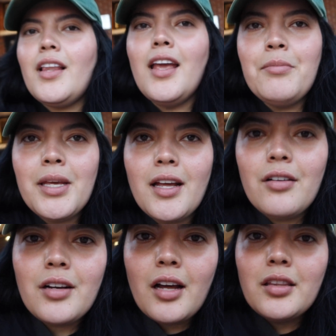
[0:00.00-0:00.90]
and miguel
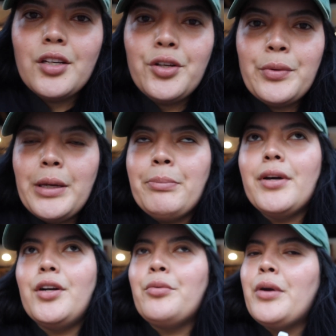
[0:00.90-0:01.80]
got the gooey
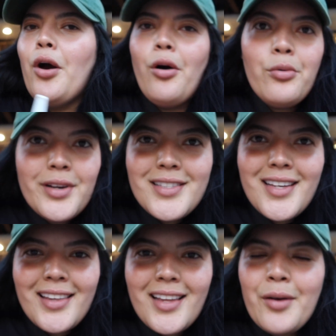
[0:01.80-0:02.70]
butter we always
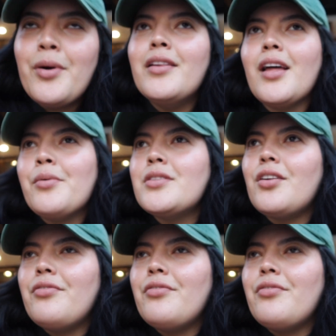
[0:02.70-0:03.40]
get that one that one's our